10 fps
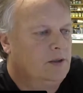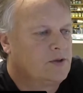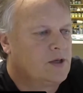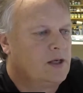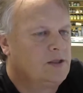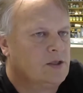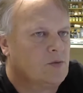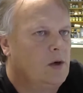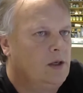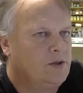sites as
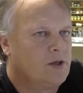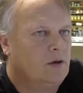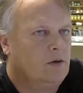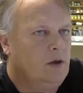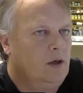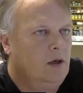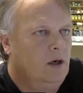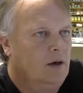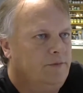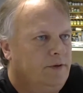well. So
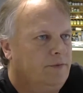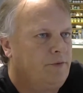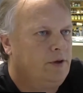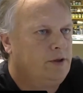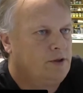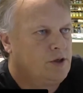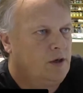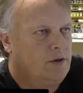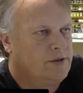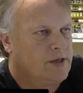feel free to
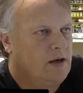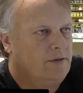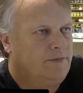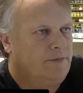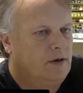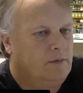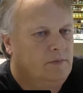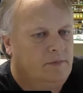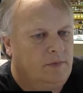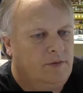share those out if
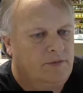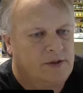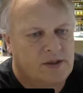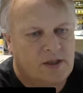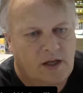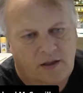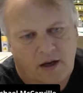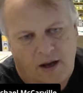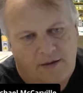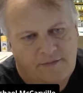it's a site that
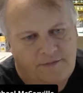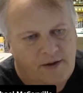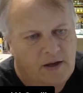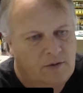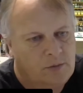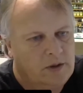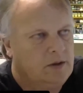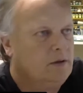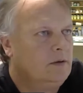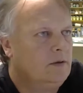I haven't found.
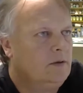But